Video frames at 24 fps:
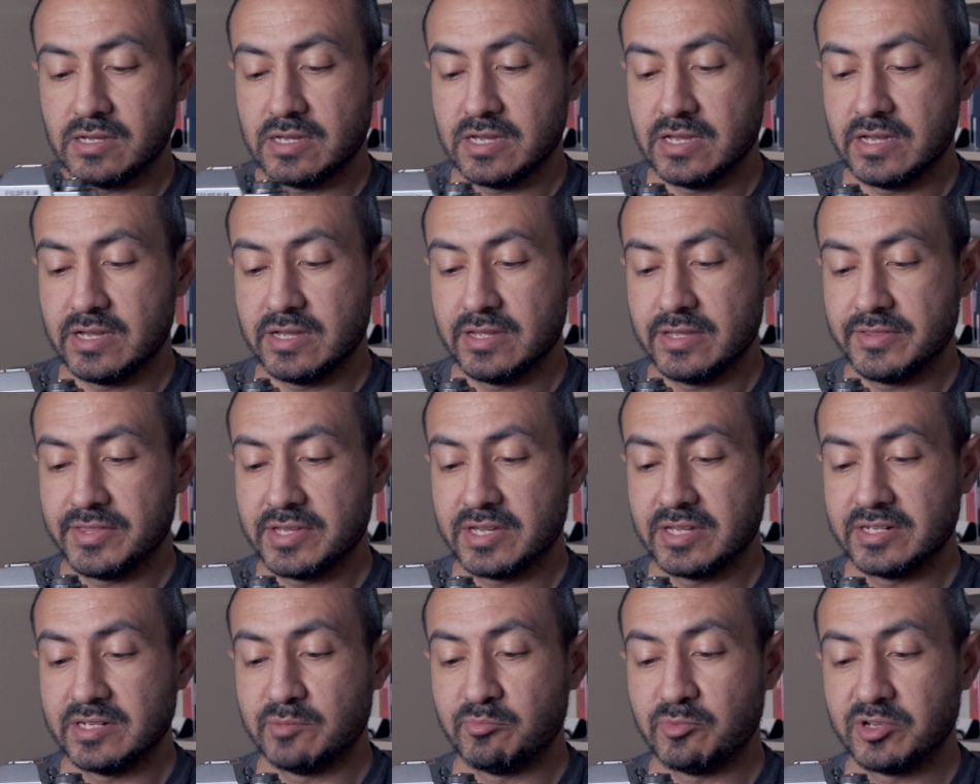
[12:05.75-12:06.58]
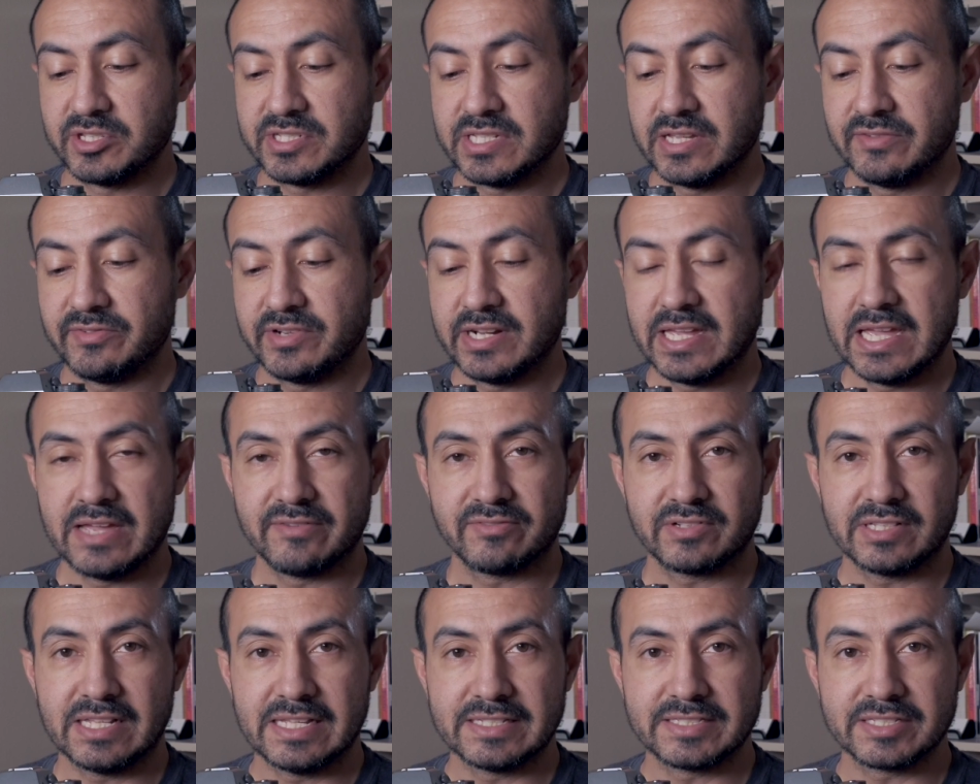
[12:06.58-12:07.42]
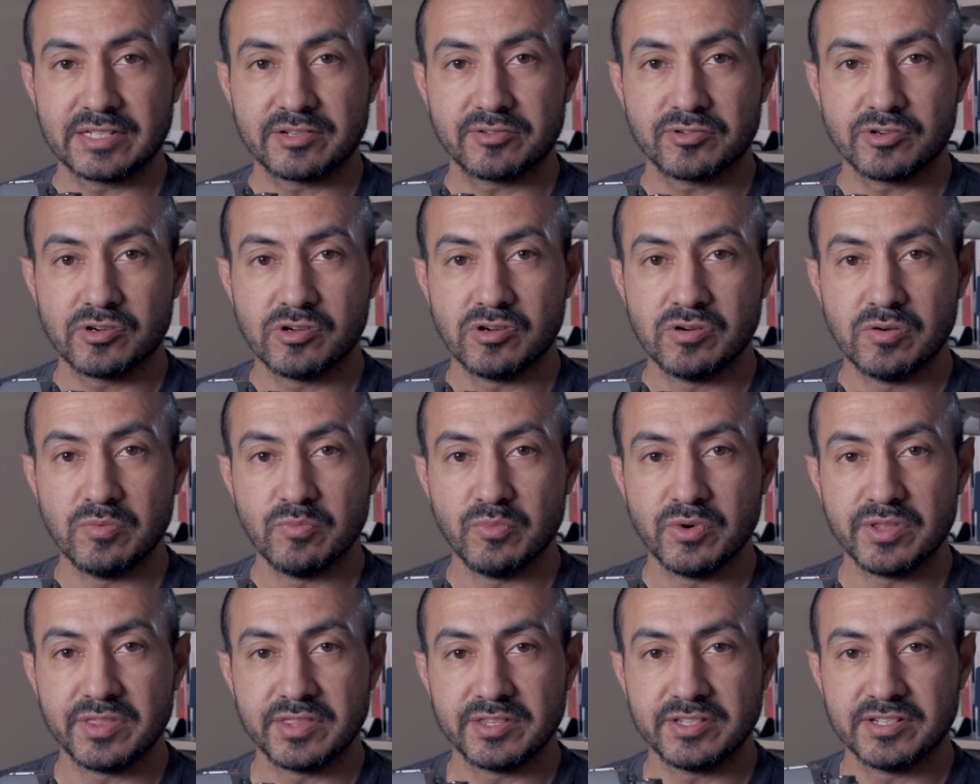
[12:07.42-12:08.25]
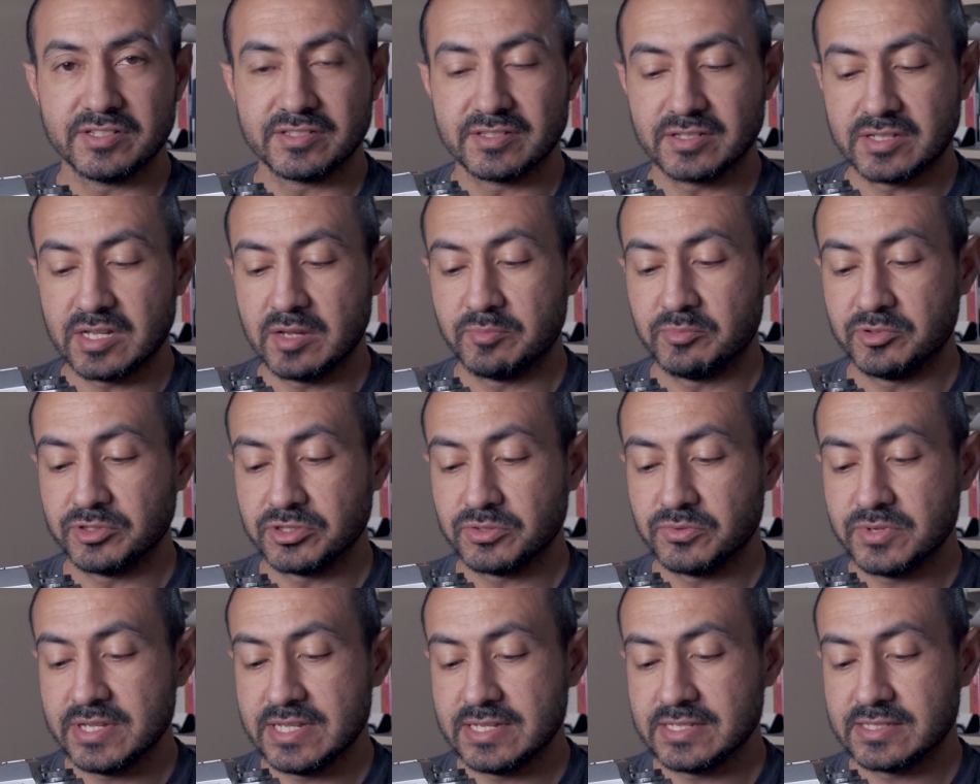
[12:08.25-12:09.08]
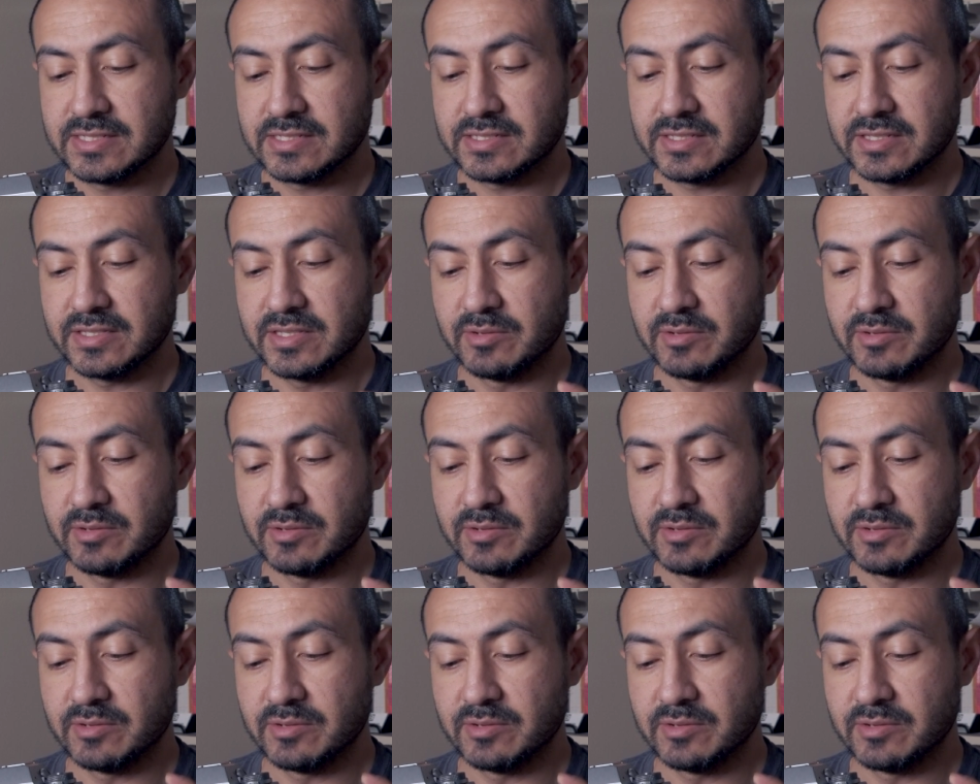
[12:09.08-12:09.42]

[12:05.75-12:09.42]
I think on number seven I have Classic Chrome with just a couple tweaks.